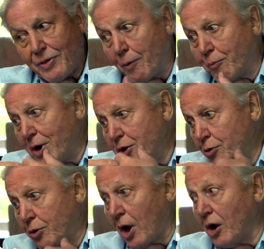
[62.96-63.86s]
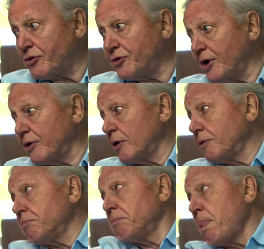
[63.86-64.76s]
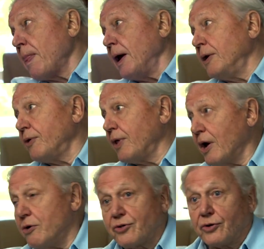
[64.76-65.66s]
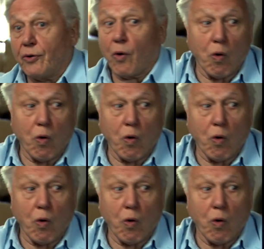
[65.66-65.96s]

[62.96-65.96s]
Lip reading: that when you cast it into the ocean,